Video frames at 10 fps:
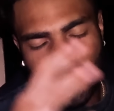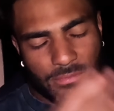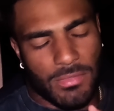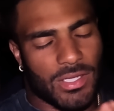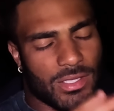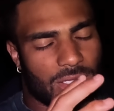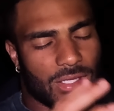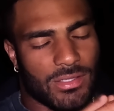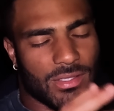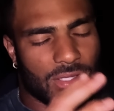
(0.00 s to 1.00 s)
man,
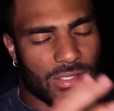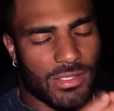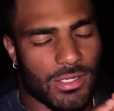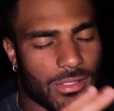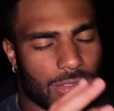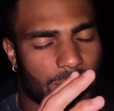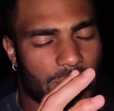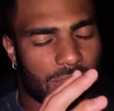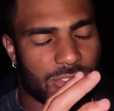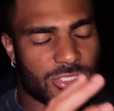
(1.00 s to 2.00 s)
did they come
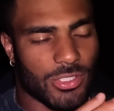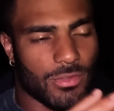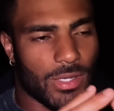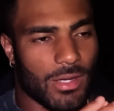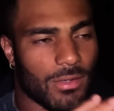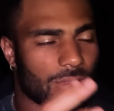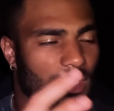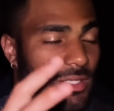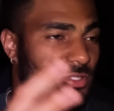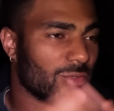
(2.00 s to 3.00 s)
and show out.
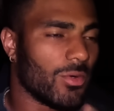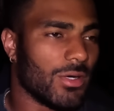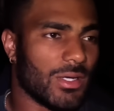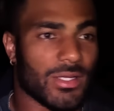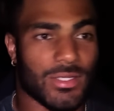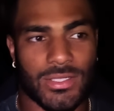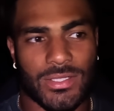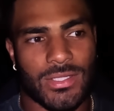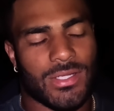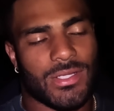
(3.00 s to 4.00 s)
Like, Jauan
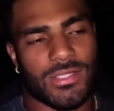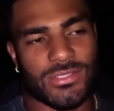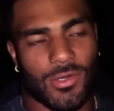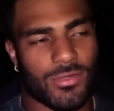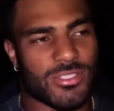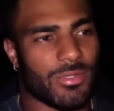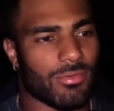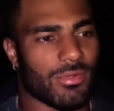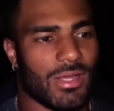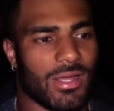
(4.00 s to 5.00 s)
has always been
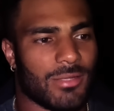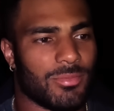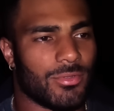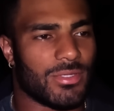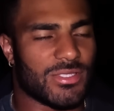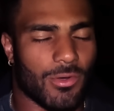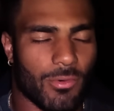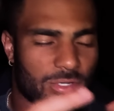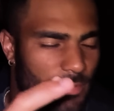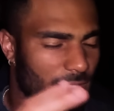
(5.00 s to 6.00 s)
reliable, has
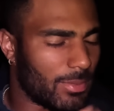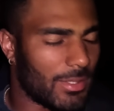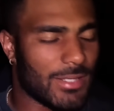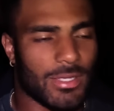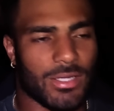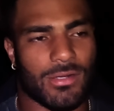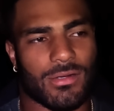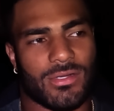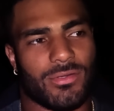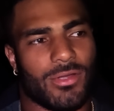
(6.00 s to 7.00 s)
always been a
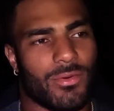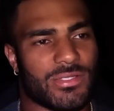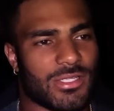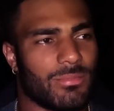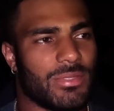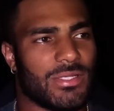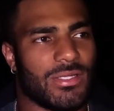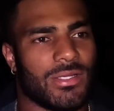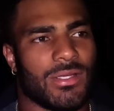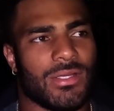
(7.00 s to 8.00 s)
playmaker, and he's going to
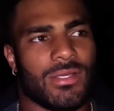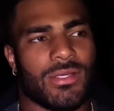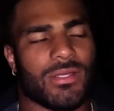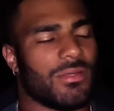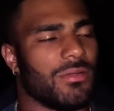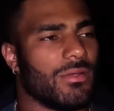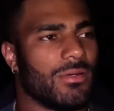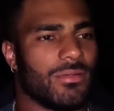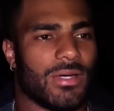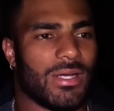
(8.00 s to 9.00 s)
be
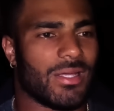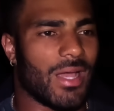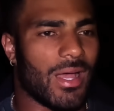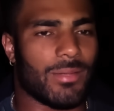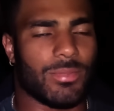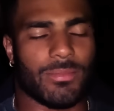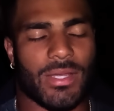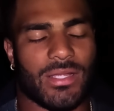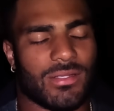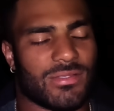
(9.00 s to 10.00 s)
a guy, but
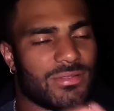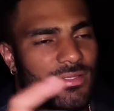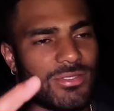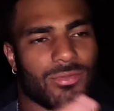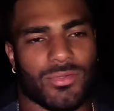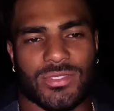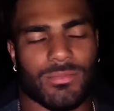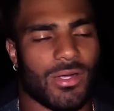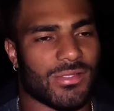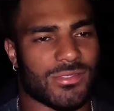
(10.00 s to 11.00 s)
man, this dude was a
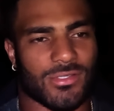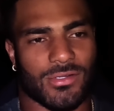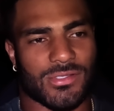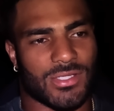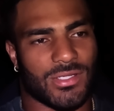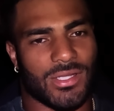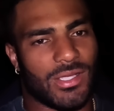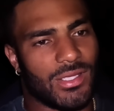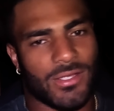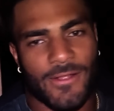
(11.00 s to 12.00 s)
monster on
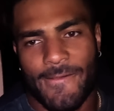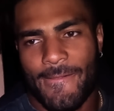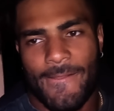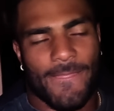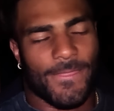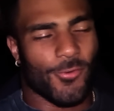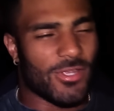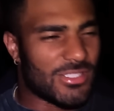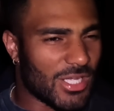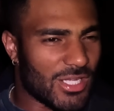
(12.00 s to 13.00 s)
Sunday.
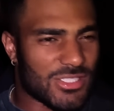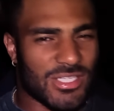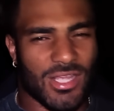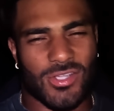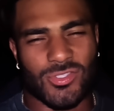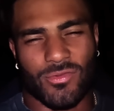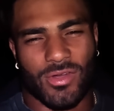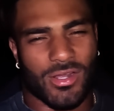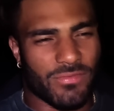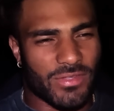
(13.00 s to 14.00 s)
3 touchdowns, over
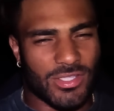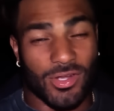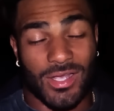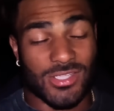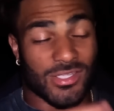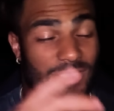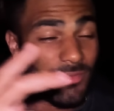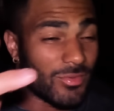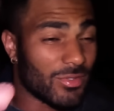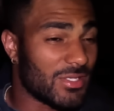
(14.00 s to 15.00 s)
150 yards. I saw
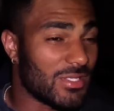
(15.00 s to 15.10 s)
something where